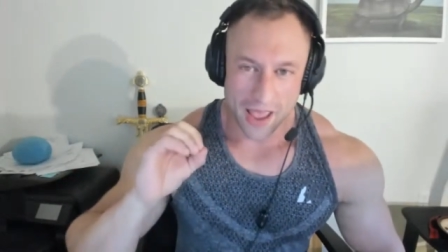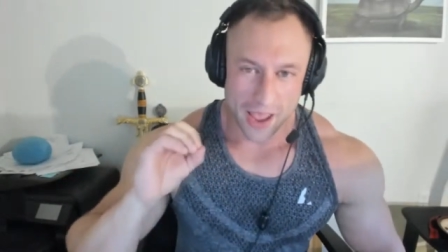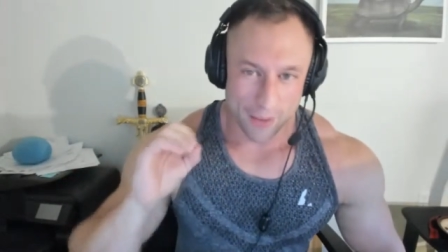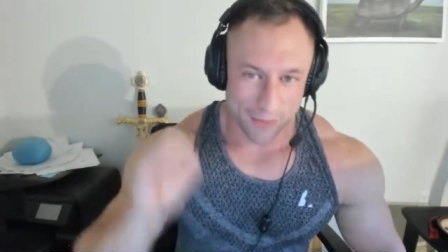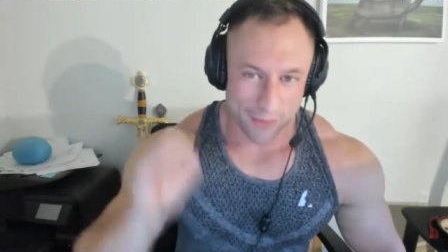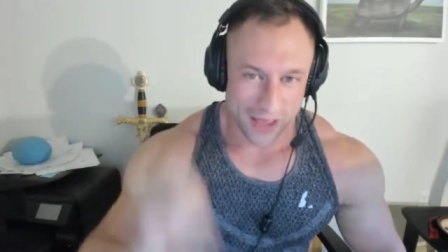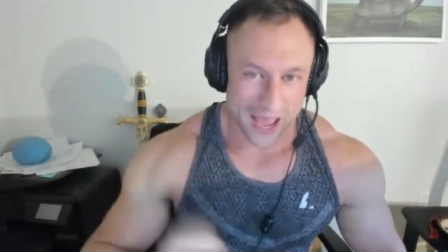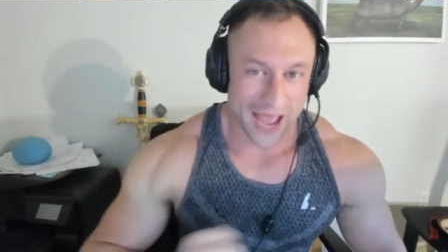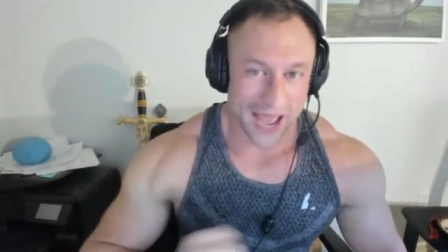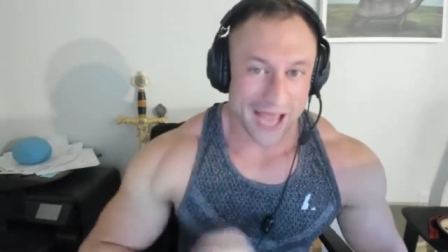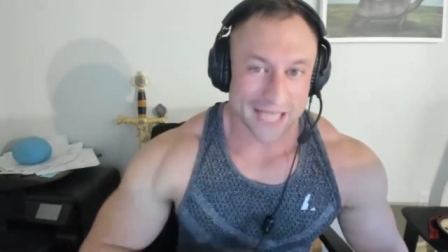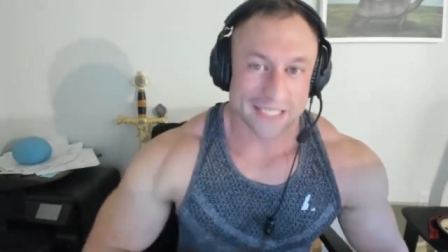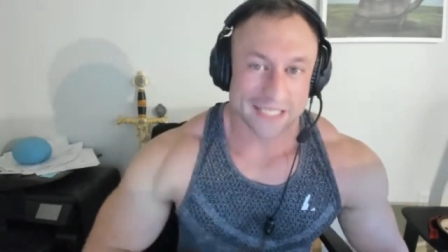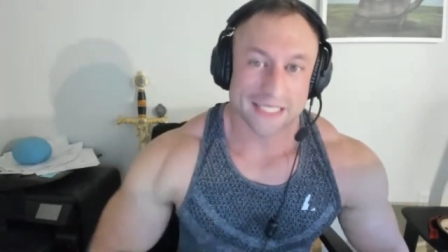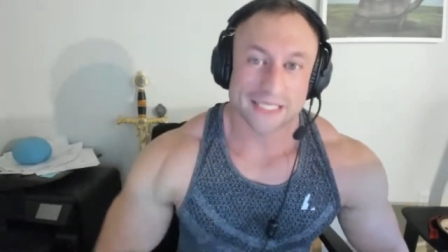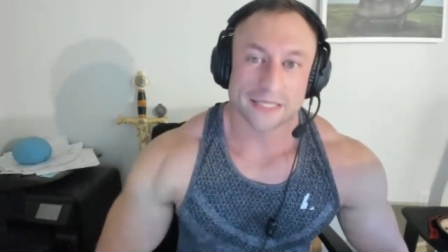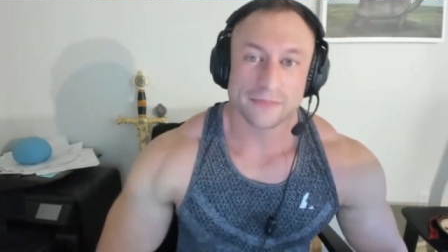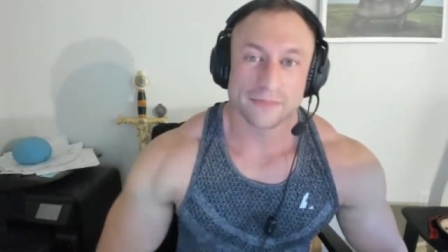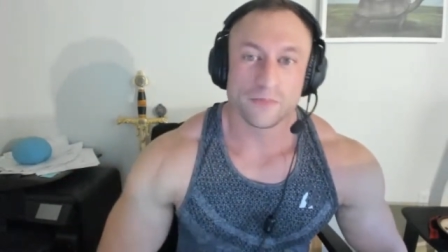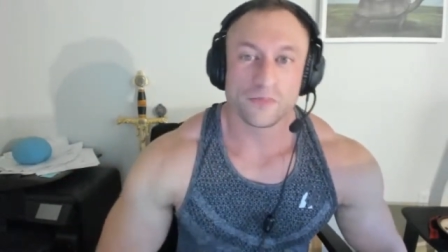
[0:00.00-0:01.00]
and
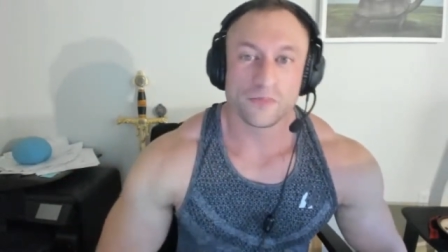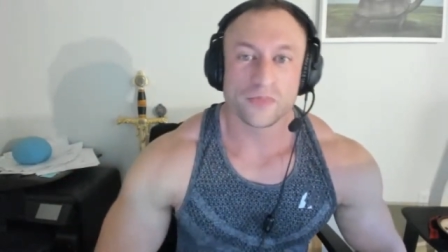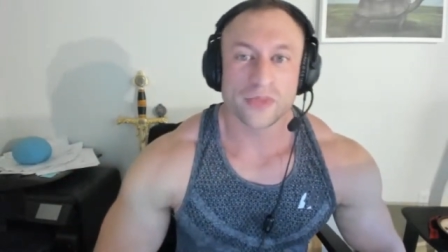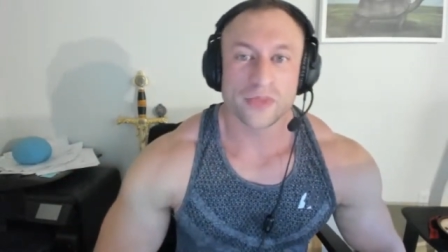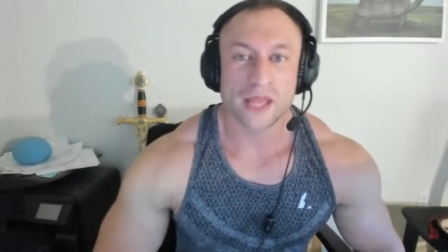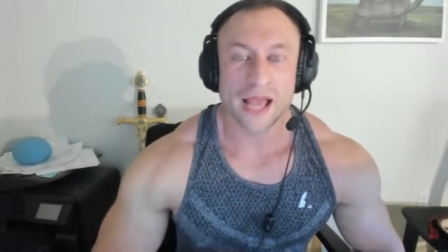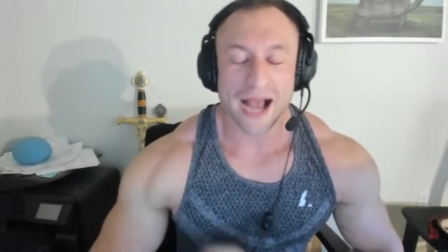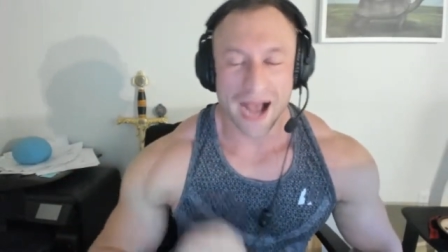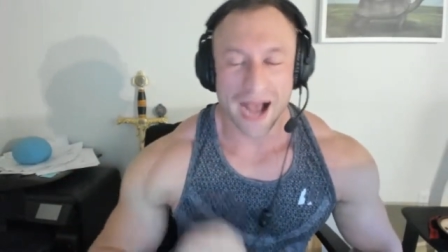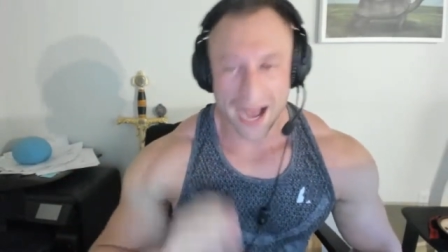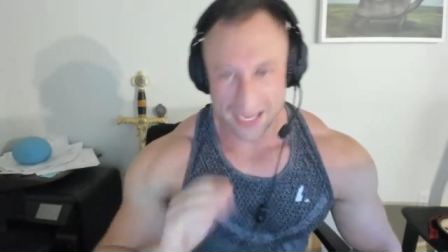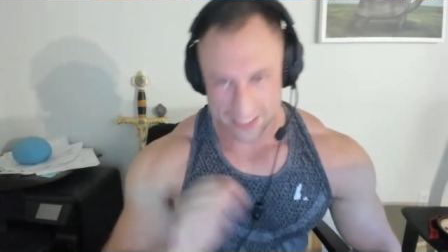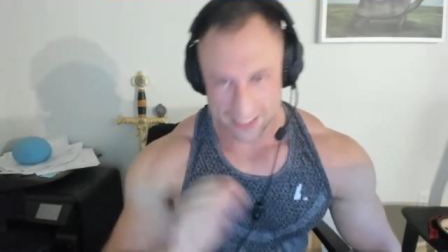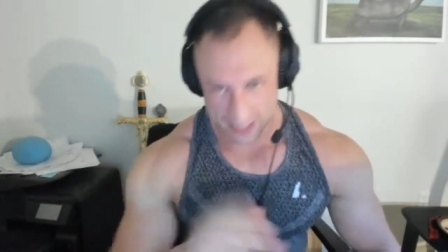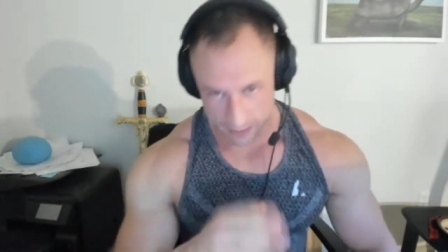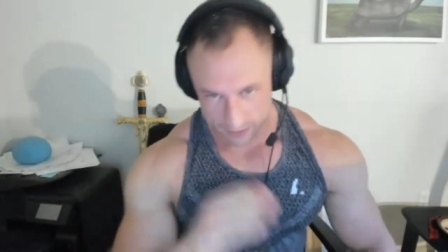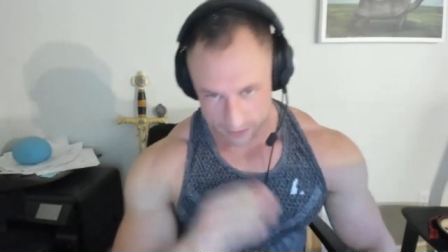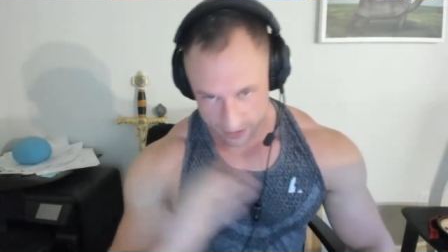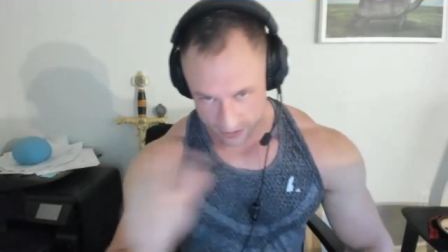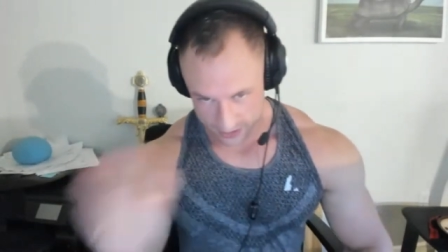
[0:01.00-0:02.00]
passed. I
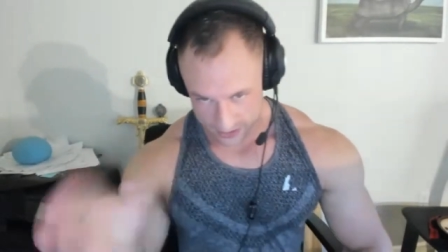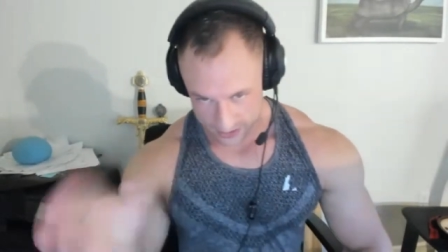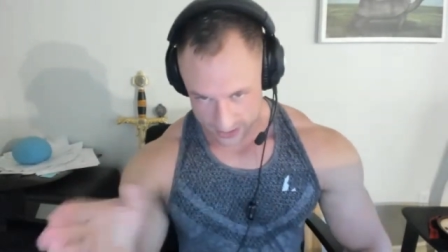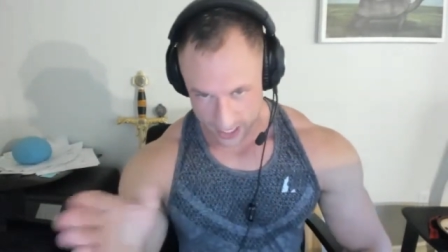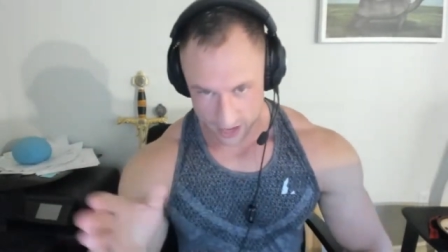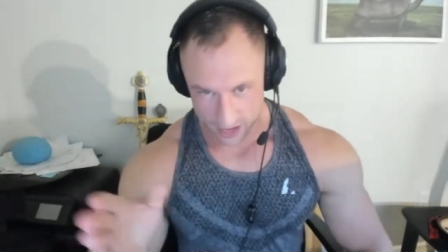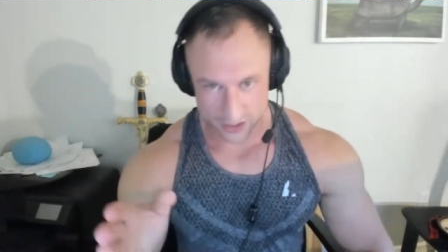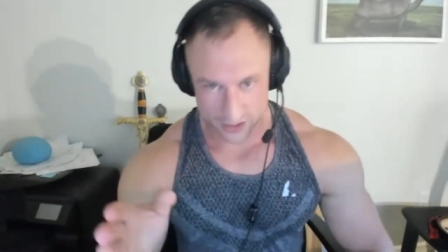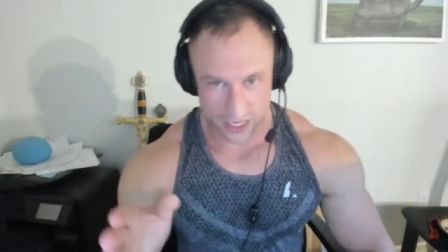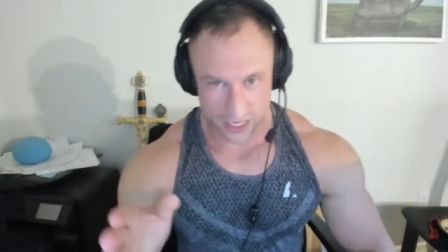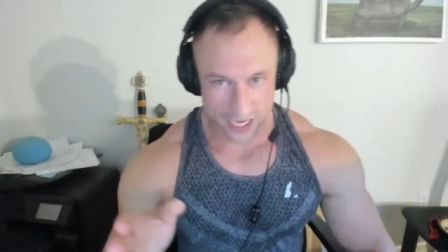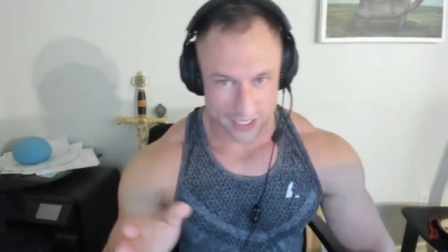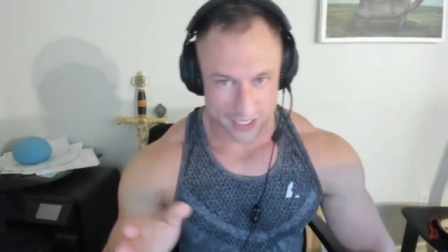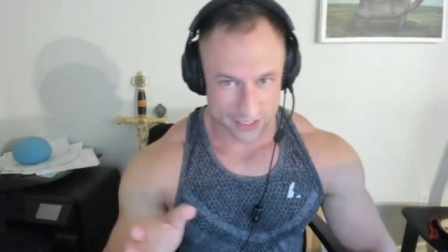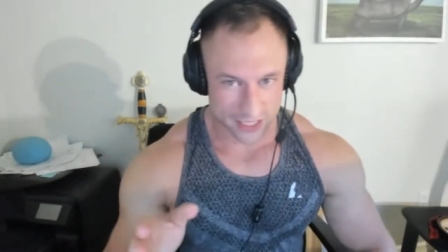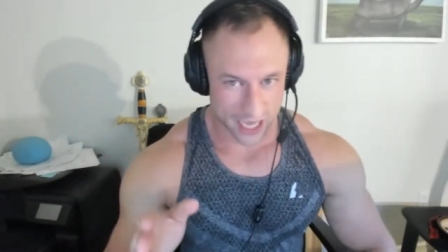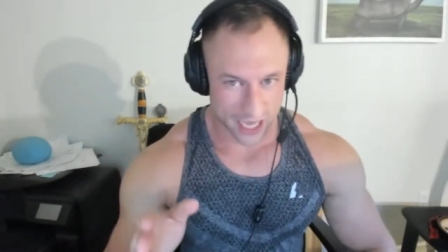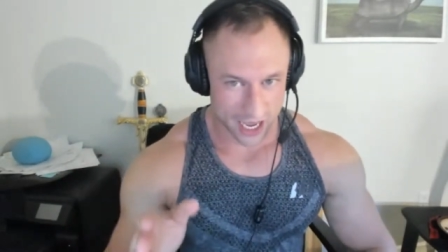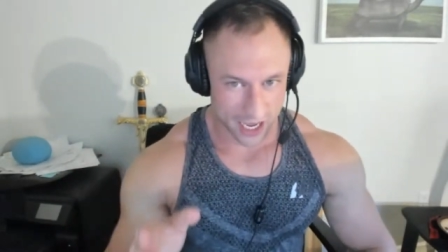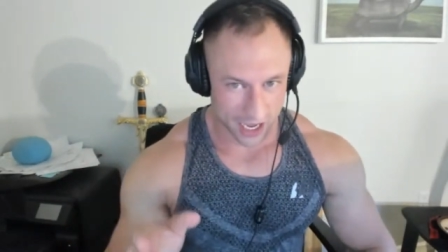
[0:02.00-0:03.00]
stepped on the scale the next
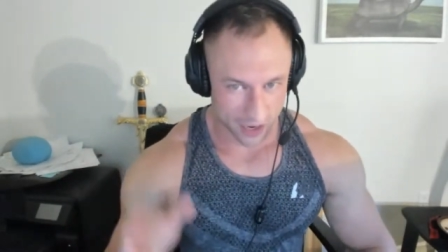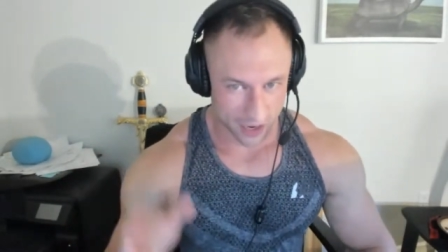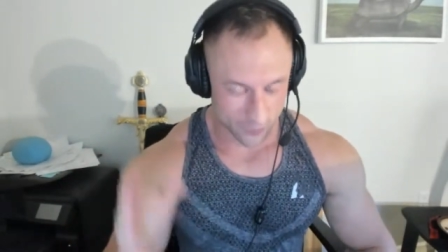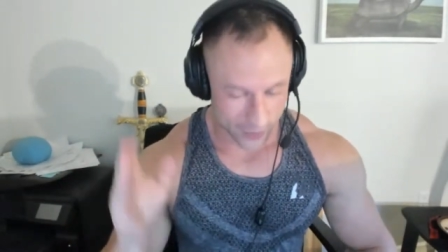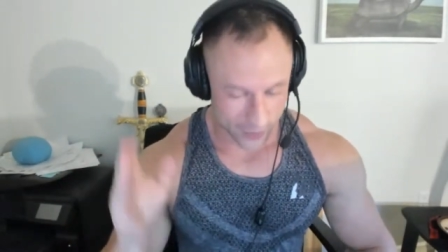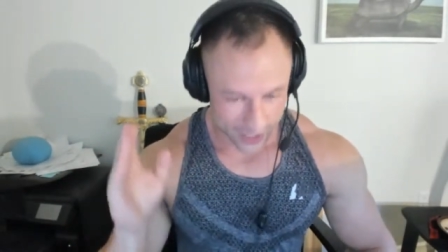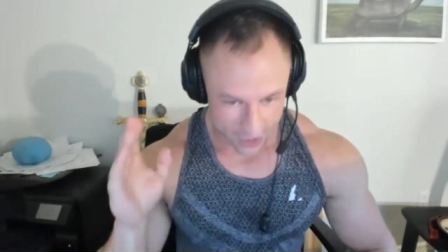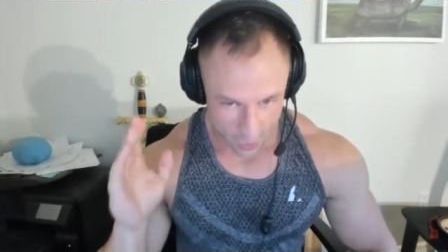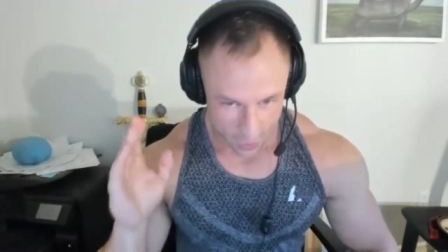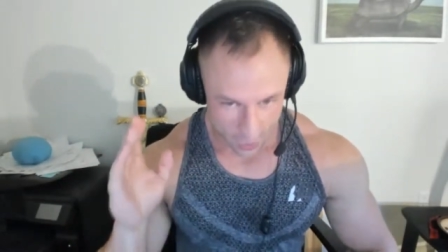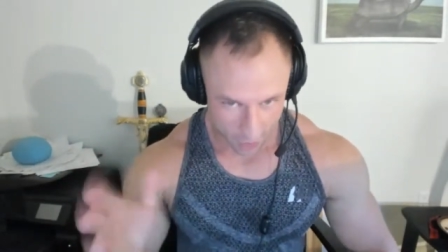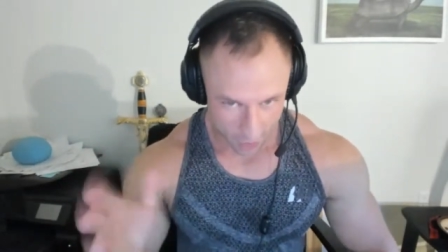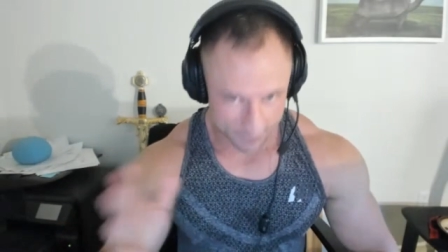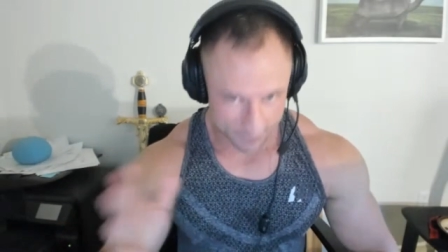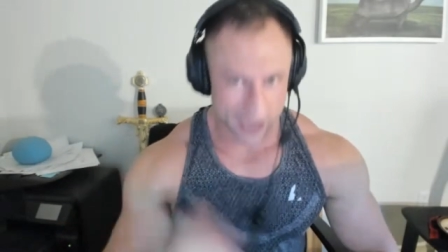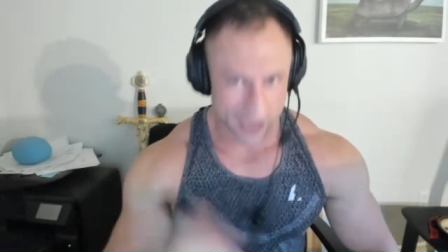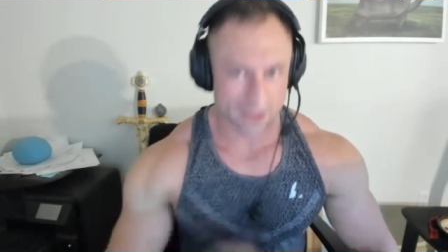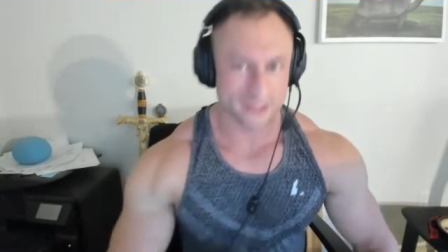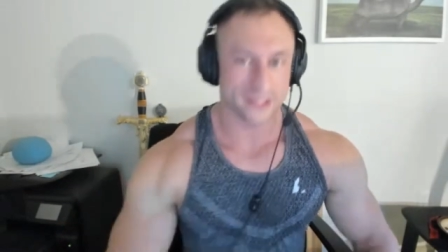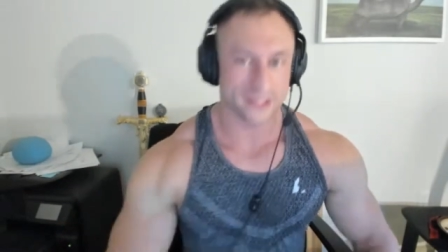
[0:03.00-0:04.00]
day and weighed 12
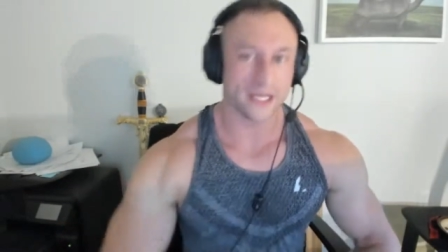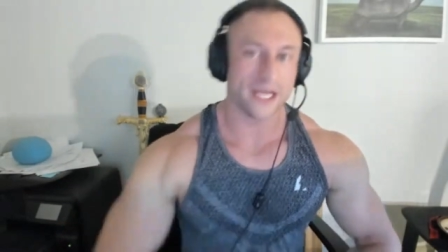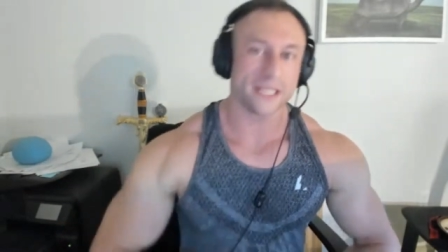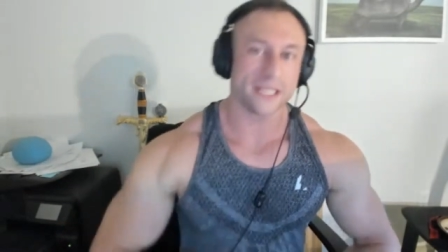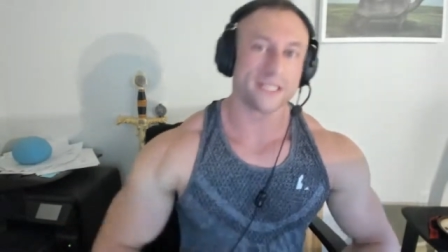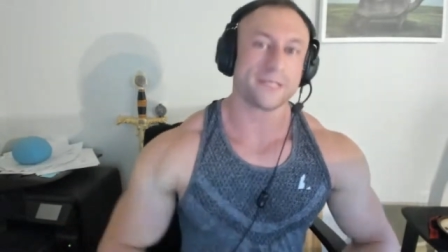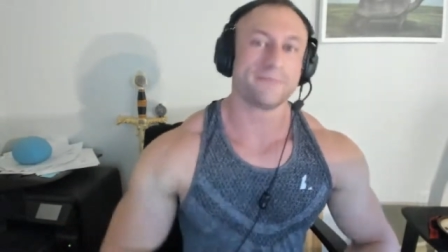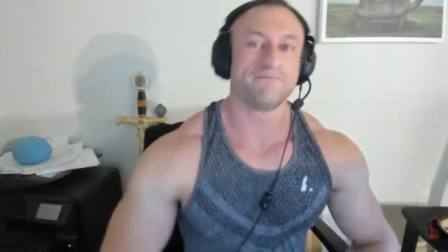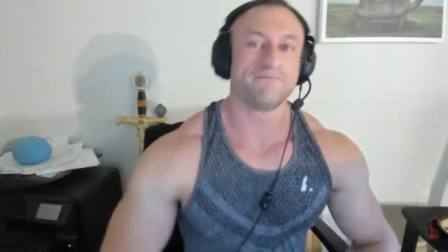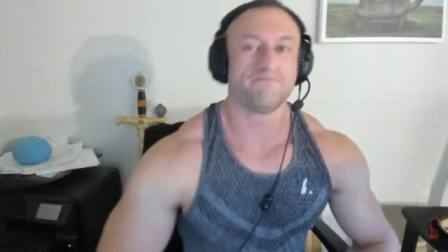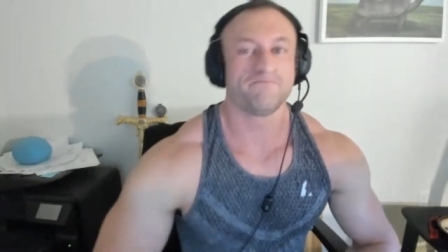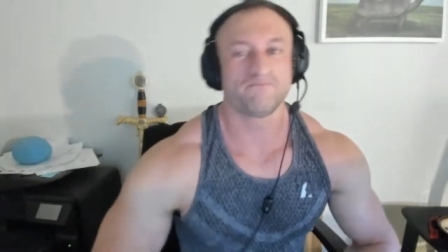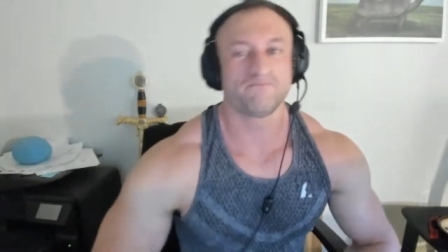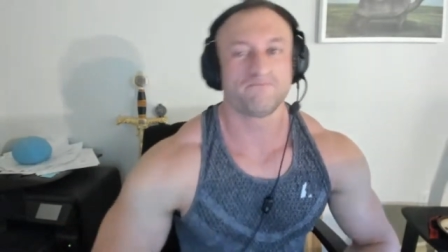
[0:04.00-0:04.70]
pounds less.